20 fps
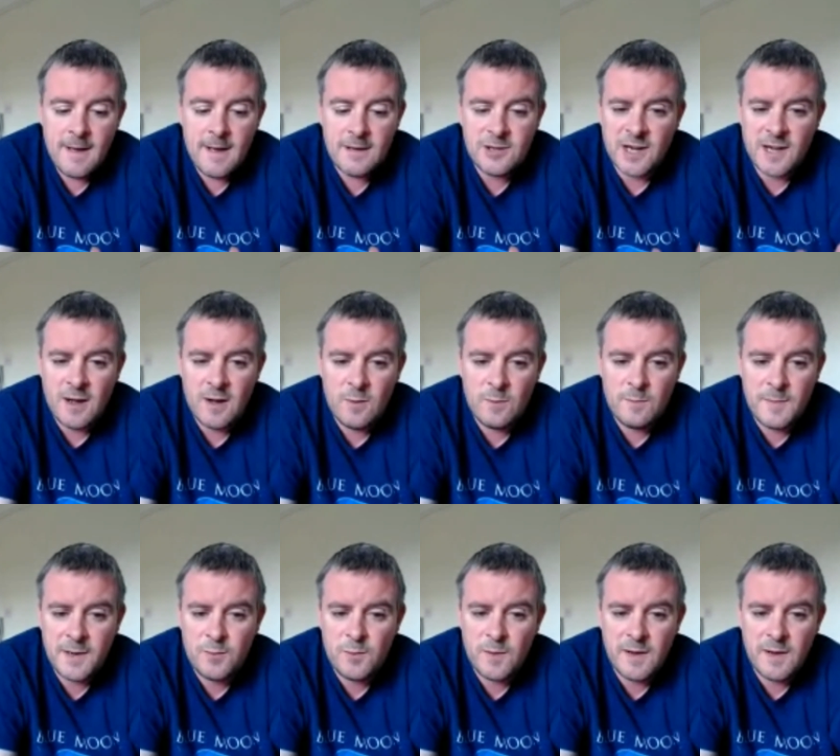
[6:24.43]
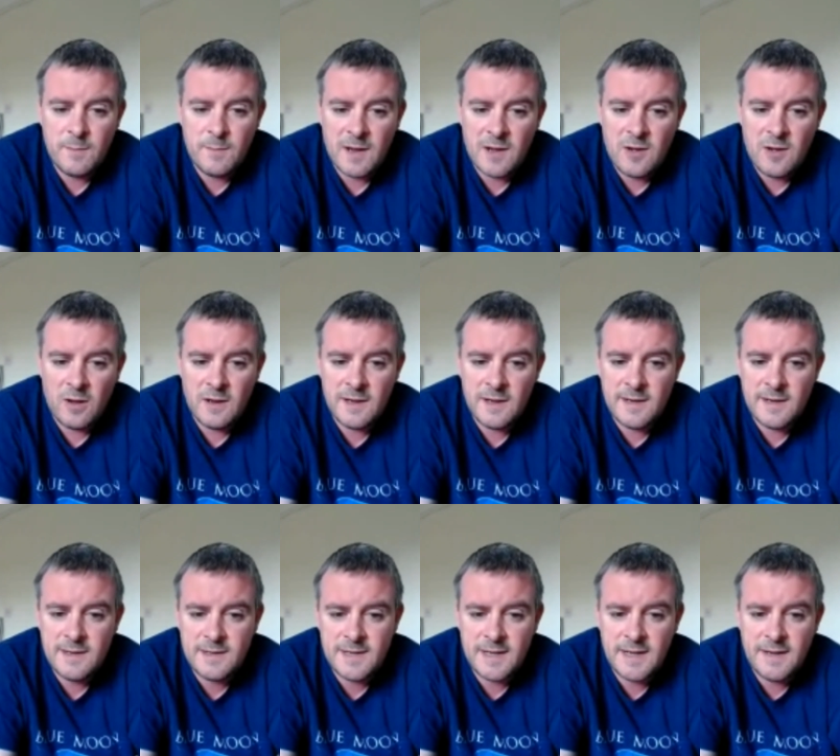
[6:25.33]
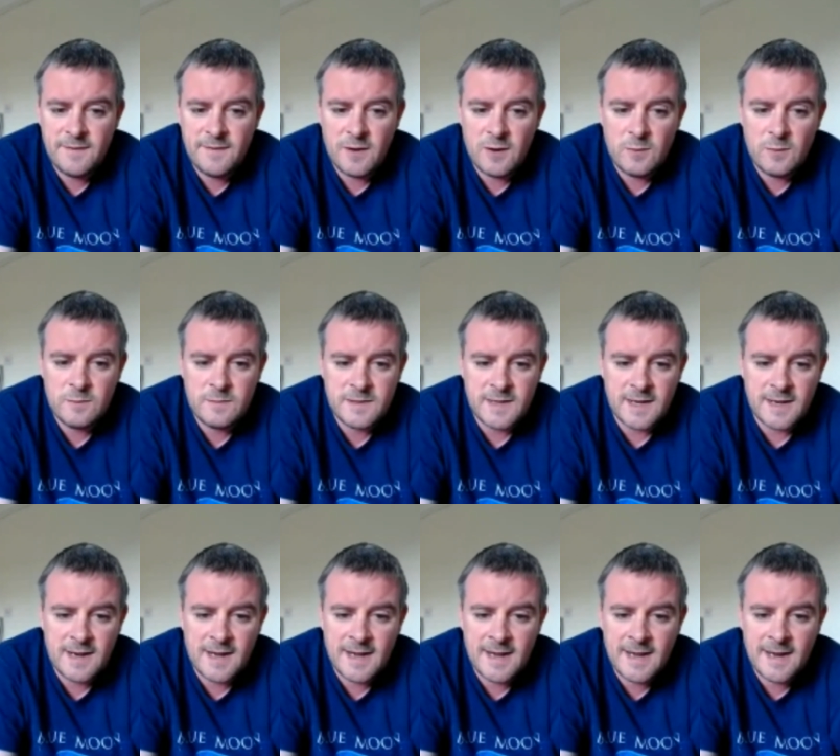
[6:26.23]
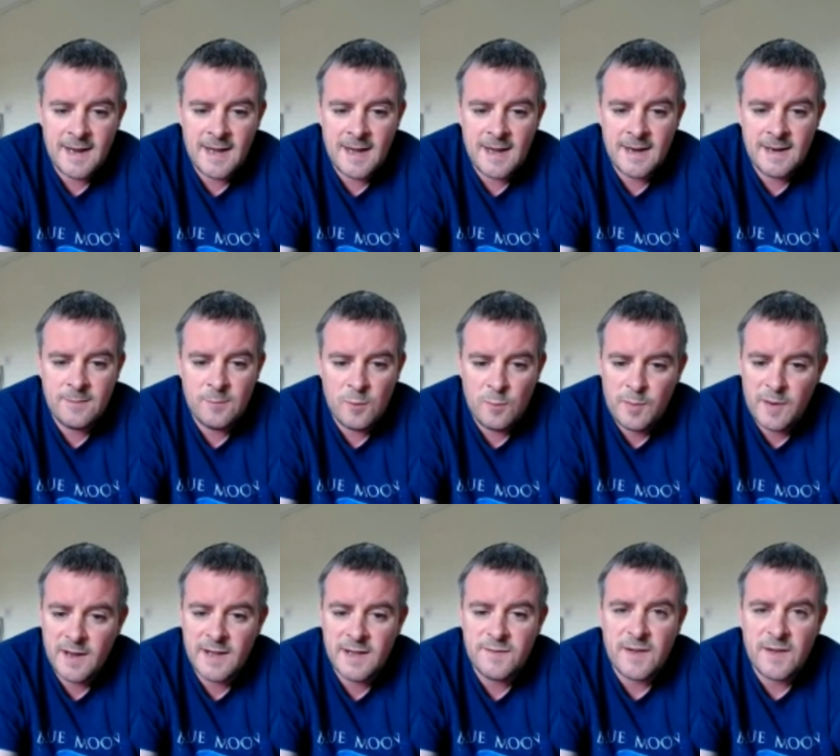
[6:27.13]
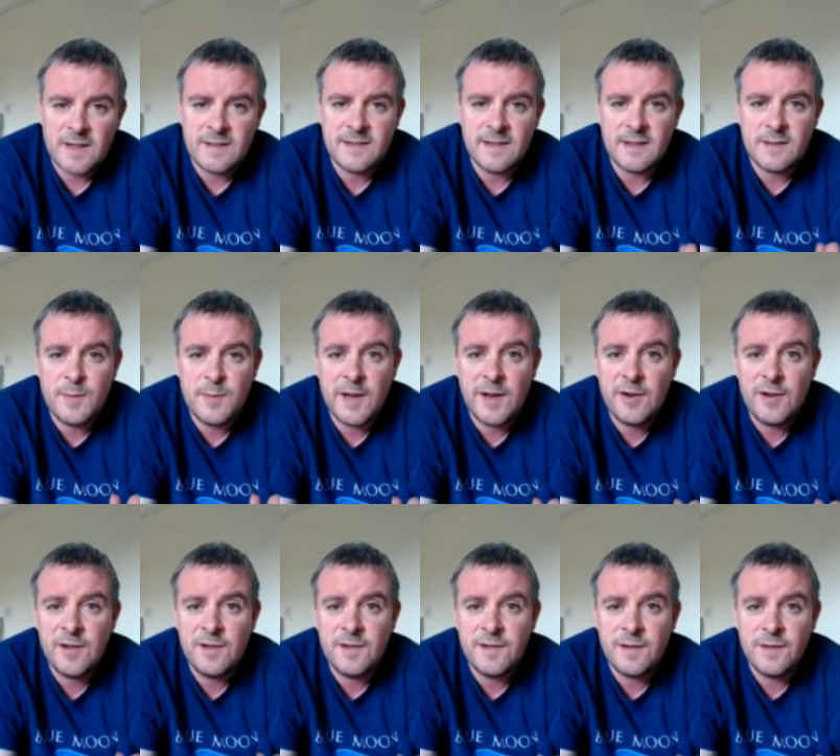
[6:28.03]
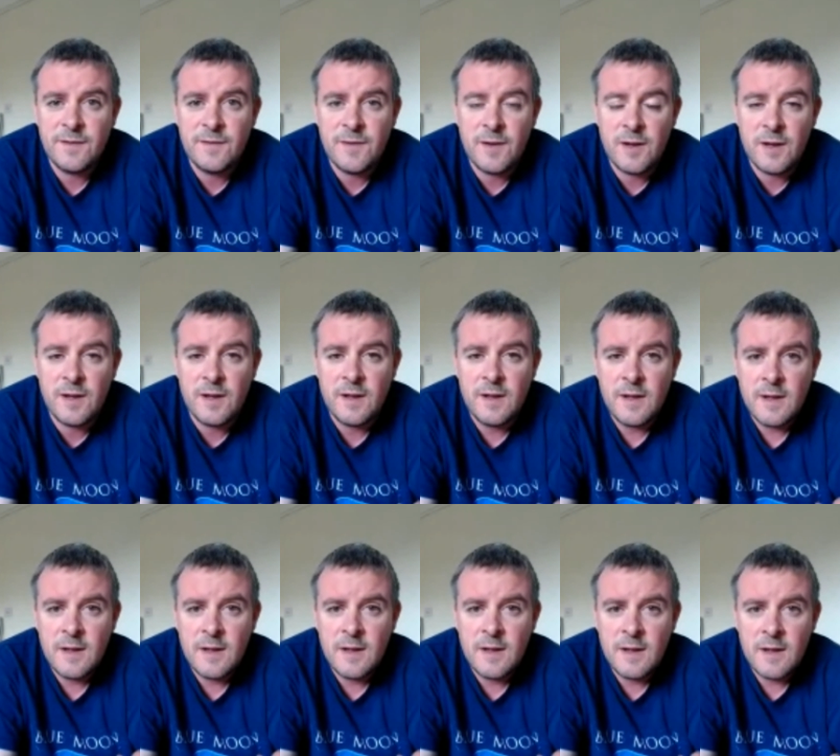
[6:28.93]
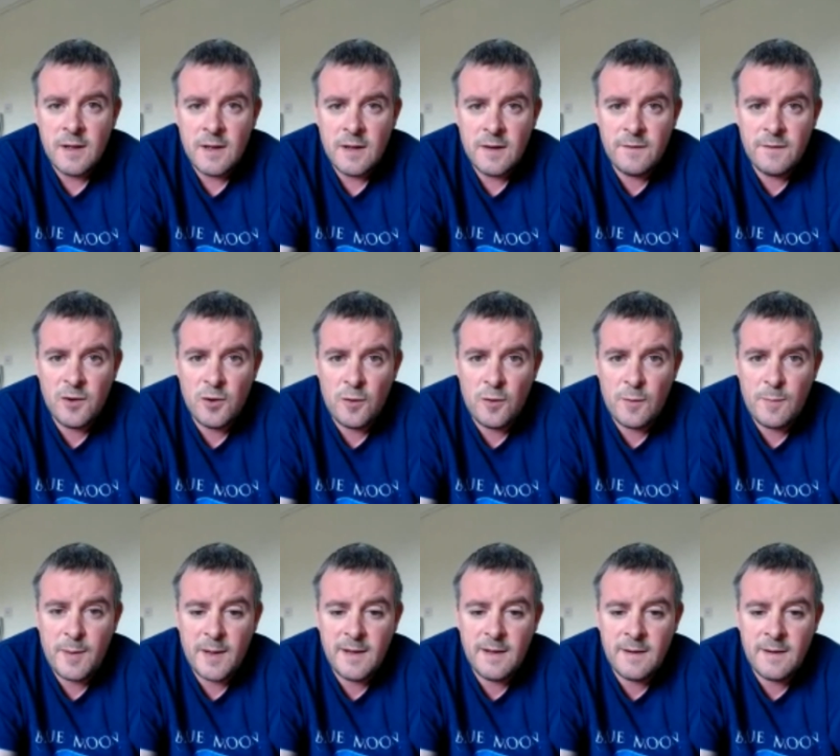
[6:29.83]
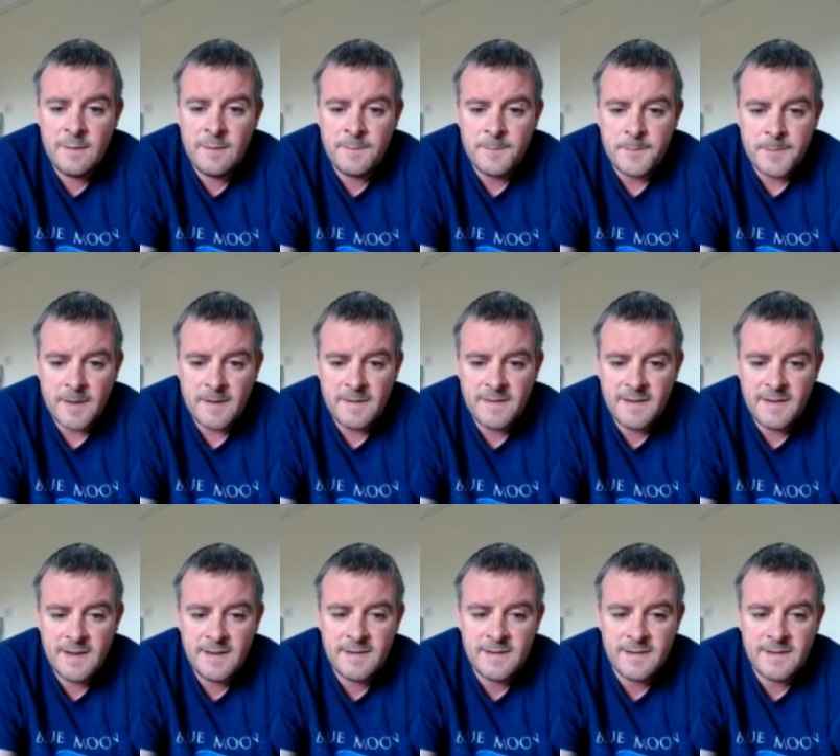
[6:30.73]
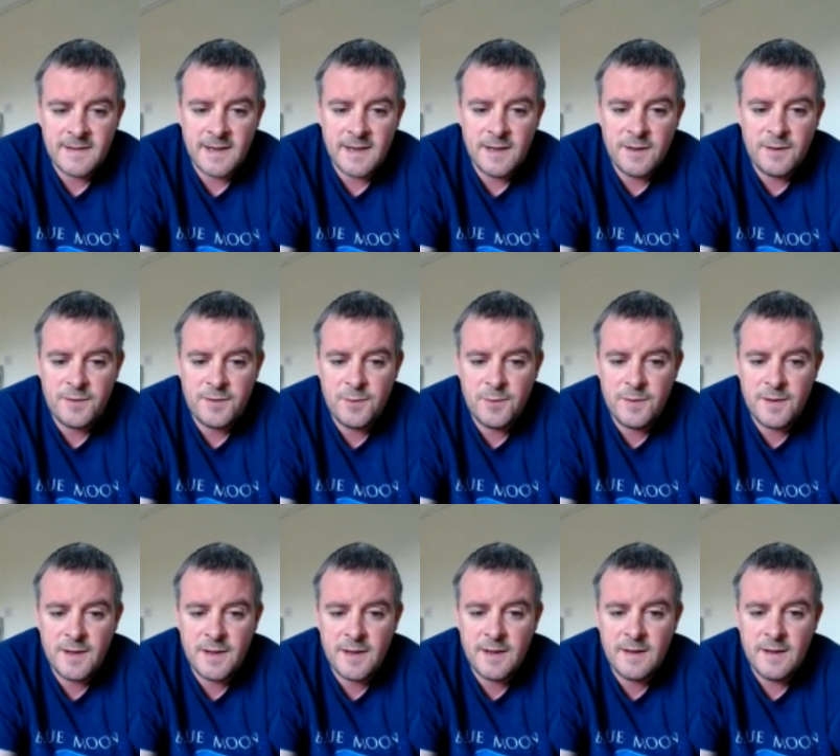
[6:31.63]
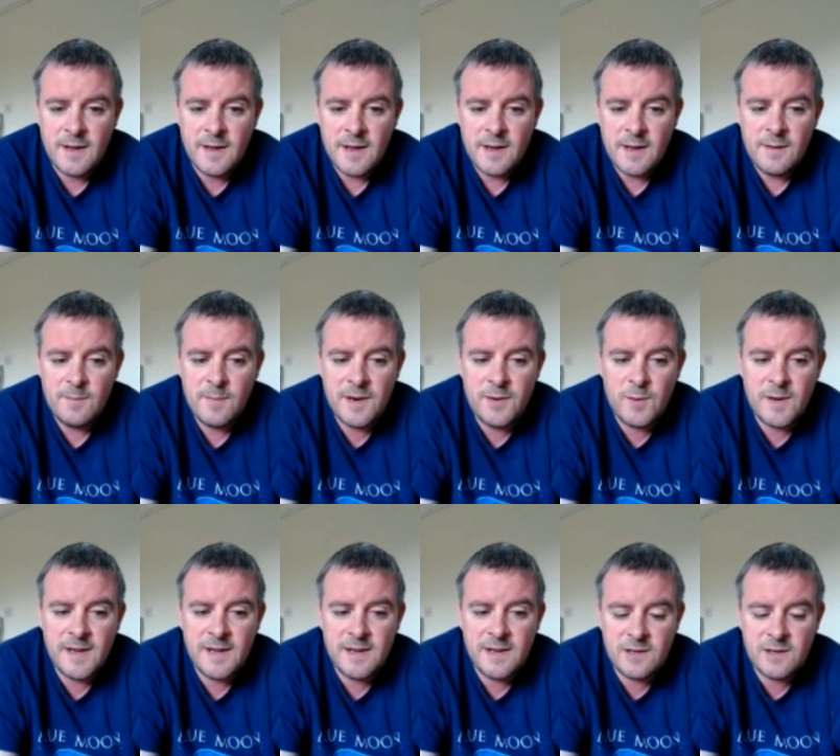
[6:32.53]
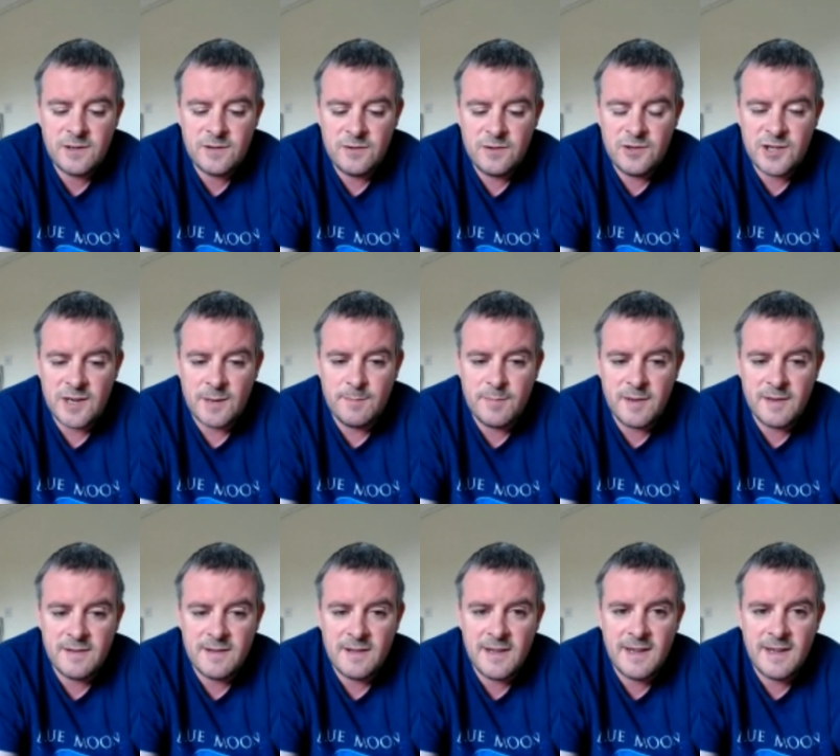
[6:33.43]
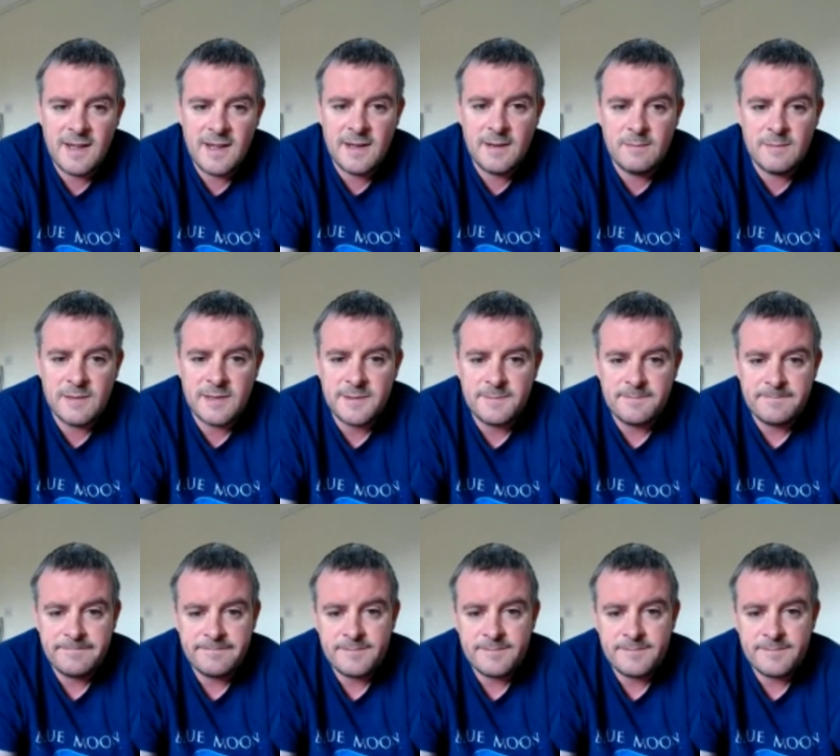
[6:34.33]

check out midweek. My colleague Devo 1099 will bring his vast experience of European scene to take you through the midweek Champions League games.